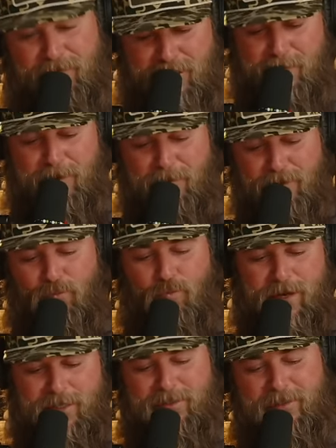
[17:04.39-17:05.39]
to come up with a
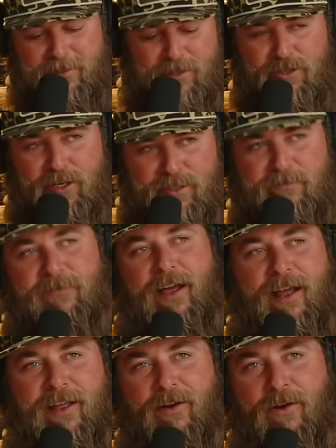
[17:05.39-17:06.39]
reason to
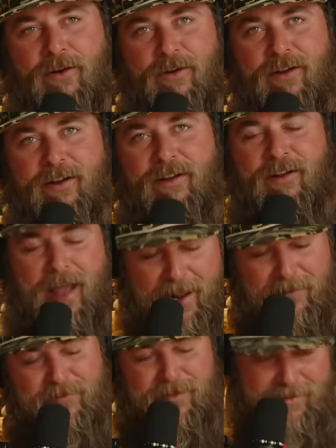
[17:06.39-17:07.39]
justify our
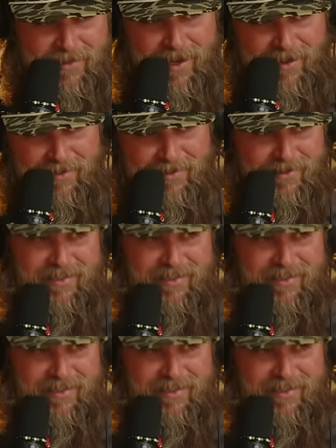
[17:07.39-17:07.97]
lack of success.